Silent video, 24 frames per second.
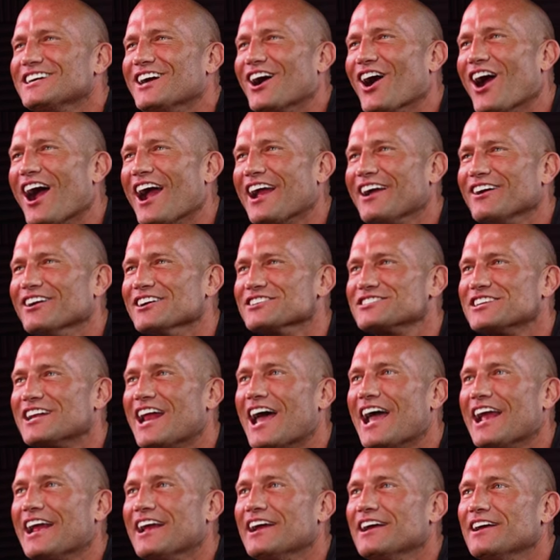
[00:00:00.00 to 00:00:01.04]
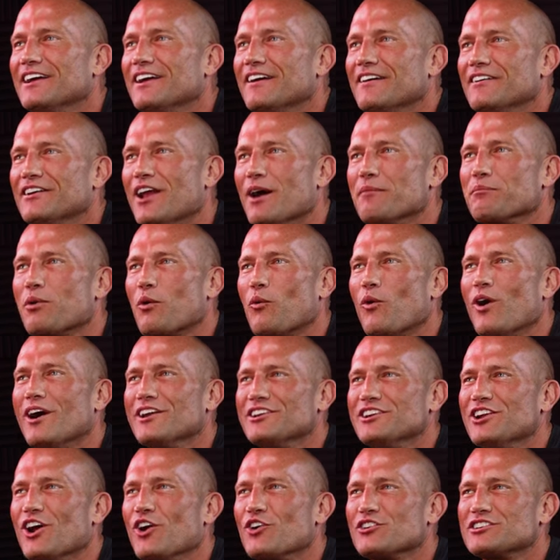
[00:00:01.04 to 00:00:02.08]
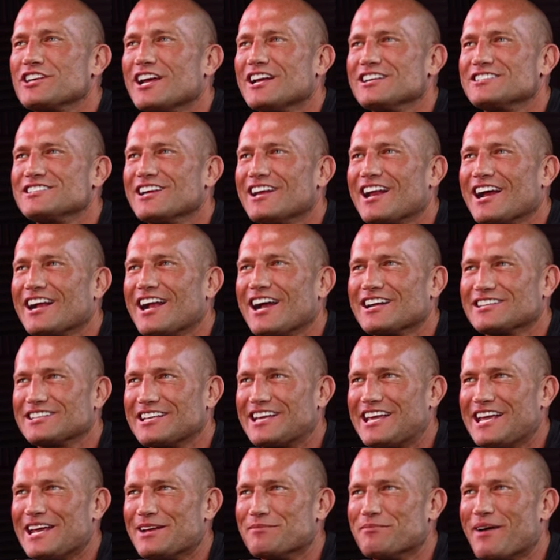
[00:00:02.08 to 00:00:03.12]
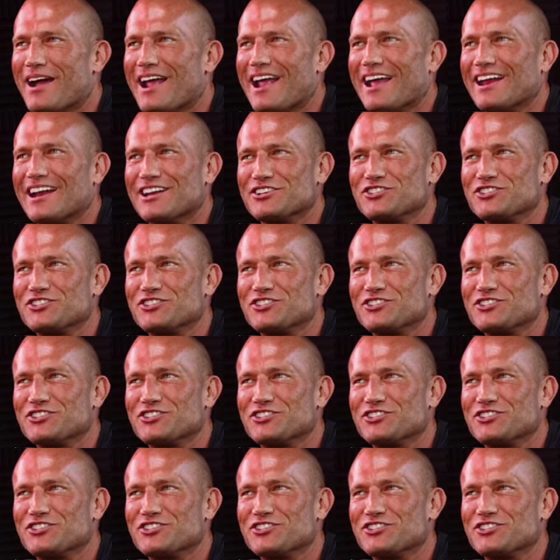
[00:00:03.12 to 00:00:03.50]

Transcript: All right, listen, hey, number one, you notice how he said, I got the key in my hand.